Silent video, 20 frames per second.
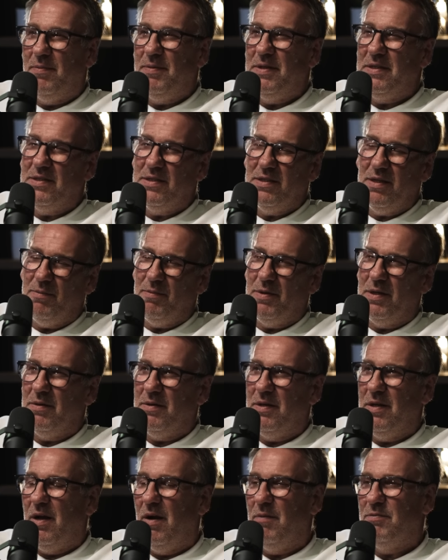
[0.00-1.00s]
I mean,
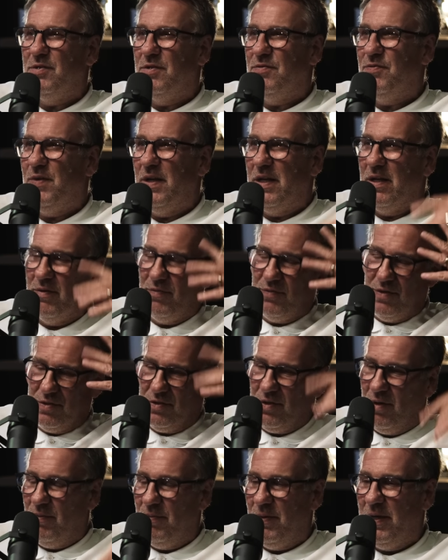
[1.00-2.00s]
you know, I'm just thinking off the
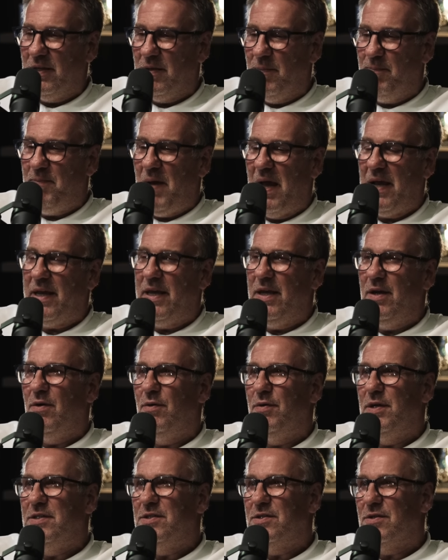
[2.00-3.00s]
top of my head, the back
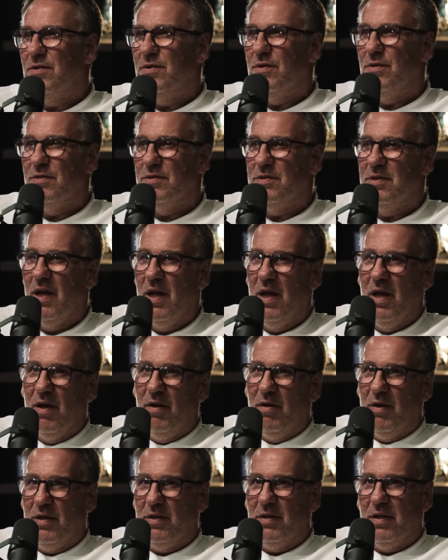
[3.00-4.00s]
heel he scores
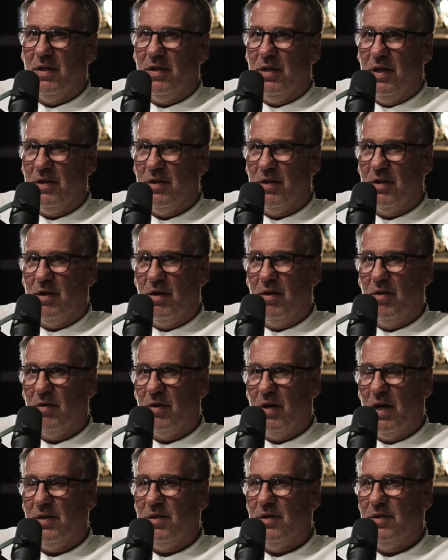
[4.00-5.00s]
at the at the
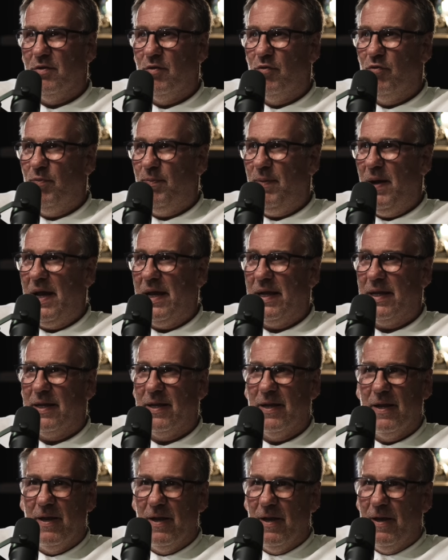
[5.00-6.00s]
clock at the North
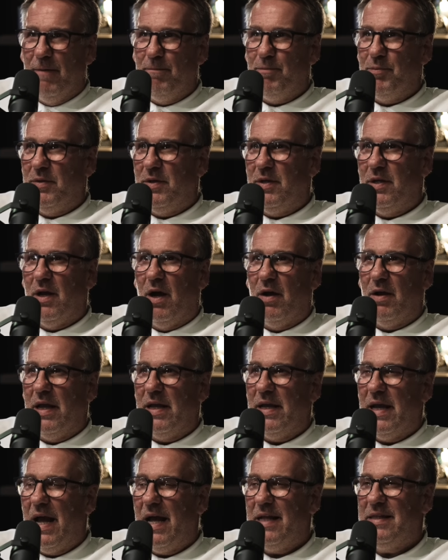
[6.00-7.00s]
Bank, you know,
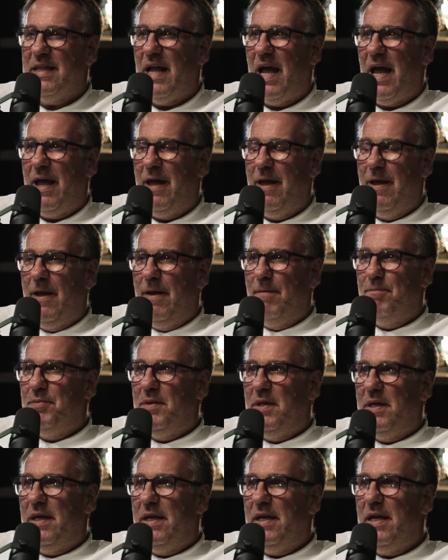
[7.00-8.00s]
he had that,
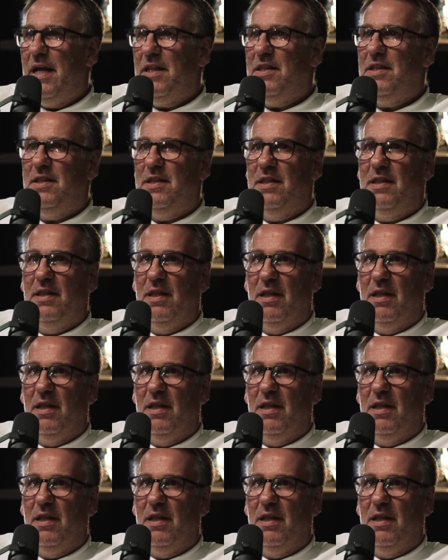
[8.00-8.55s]
he had